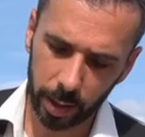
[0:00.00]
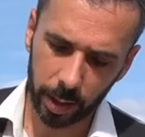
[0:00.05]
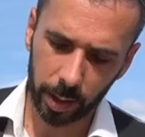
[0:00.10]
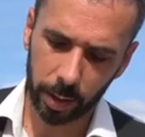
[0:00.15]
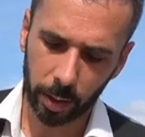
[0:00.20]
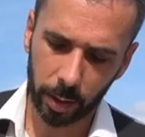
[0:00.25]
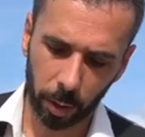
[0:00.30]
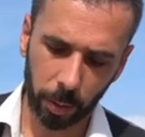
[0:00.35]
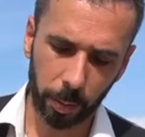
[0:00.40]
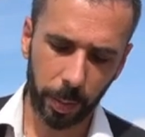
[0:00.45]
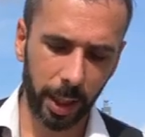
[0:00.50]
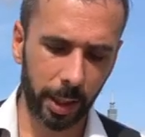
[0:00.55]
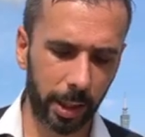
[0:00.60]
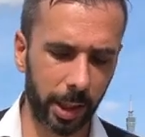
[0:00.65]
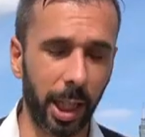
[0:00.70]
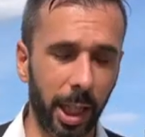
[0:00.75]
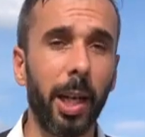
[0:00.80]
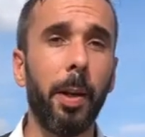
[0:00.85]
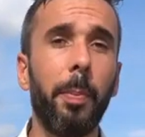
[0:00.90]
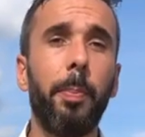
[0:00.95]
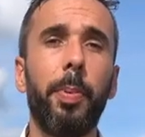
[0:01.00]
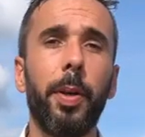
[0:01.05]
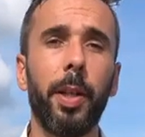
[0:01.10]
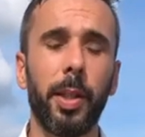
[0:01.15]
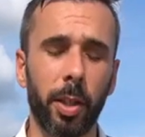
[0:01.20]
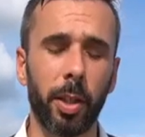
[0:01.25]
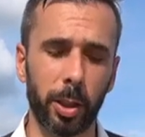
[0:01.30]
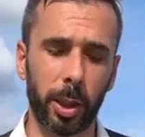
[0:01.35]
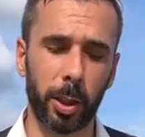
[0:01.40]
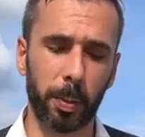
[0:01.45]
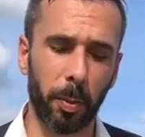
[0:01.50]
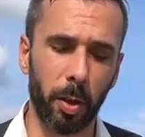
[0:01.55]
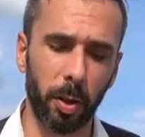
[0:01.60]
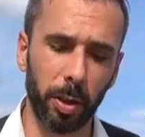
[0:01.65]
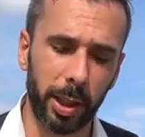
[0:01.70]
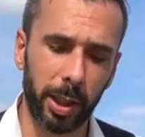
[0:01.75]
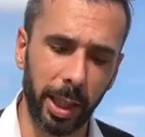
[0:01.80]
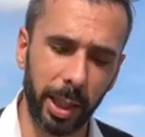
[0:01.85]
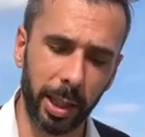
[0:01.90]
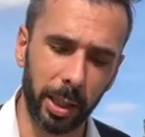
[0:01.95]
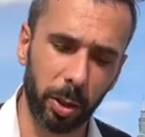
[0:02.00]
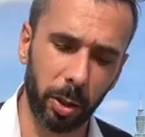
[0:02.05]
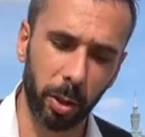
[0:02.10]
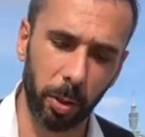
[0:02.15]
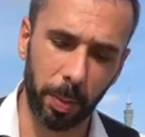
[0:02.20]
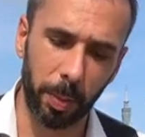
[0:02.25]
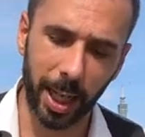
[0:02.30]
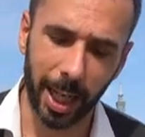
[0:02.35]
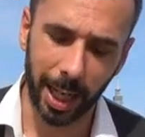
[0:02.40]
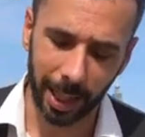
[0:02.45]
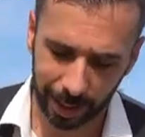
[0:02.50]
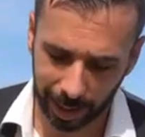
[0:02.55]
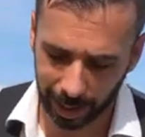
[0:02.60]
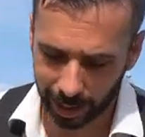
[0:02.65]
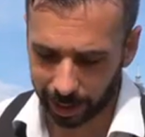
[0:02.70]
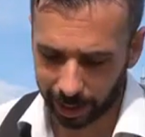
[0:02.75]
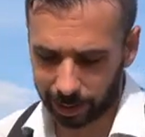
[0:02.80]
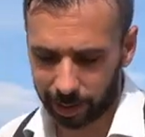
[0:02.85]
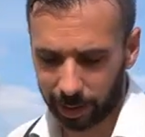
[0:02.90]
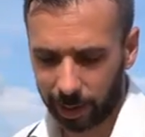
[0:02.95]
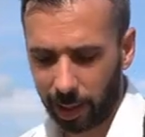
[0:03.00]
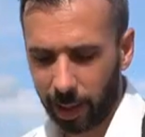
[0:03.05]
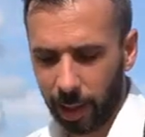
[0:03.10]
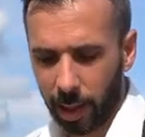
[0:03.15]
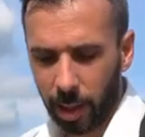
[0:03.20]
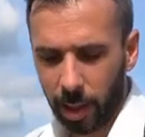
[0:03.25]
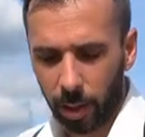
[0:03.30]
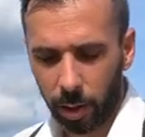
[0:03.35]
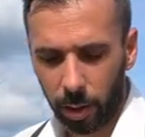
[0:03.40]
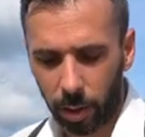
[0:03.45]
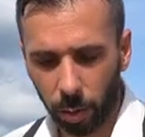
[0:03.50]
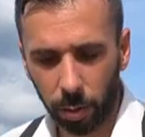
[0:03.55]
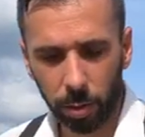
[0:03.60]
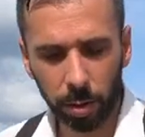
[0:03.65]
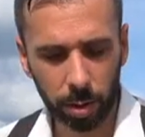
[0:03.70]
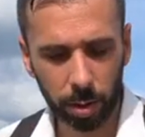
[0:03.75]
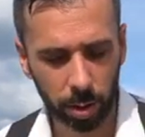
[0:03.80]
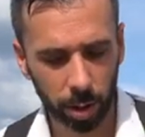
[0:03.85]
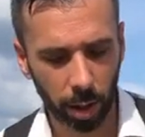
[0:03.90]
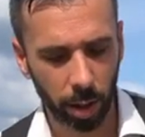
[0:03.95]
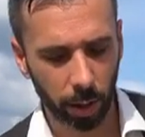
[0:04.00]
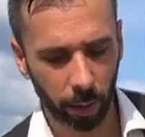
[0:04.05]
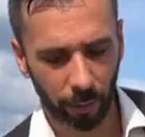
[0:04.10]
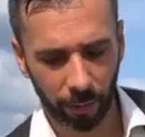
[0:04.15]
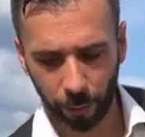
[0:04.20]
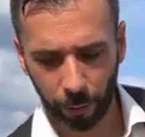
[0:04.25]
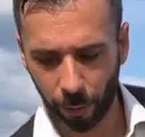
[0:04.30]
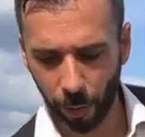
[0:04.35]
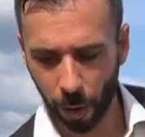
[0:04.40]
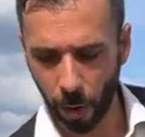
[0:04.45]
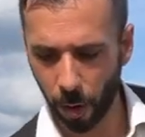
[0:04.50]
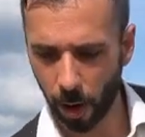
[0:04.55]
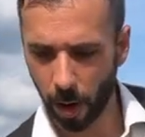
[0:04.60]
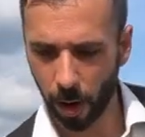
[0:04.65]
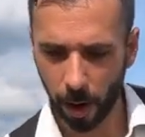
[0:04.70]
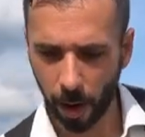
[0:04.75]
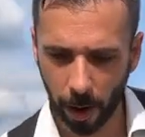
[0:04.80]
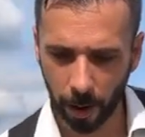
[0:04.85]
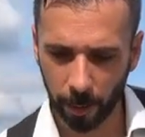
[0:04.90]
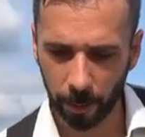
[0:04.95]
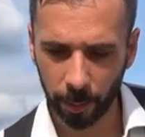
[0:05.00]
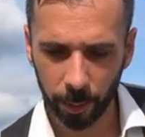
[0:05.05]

don't be cheap, your small tin should be at least two-thirds full